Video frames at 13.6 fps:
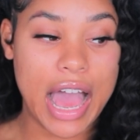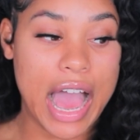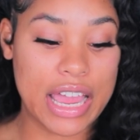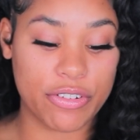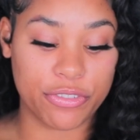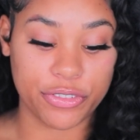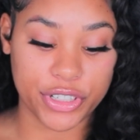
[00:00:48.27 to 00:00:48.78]

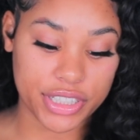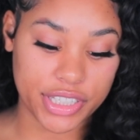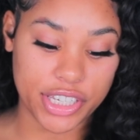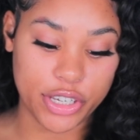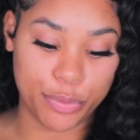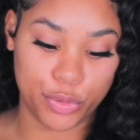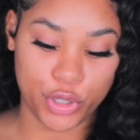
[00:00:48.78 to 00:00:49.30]
I
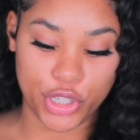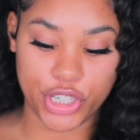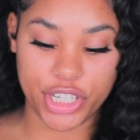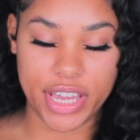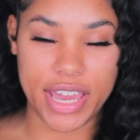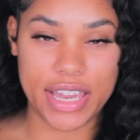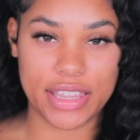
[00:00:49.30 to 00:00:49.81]
really
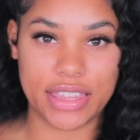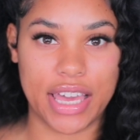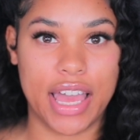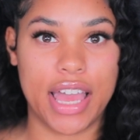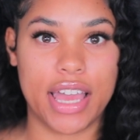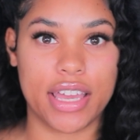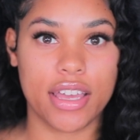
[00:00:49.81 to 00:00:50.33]
appreciate
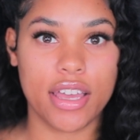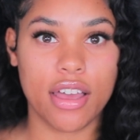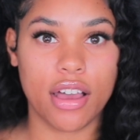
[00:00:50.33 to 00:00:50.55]
that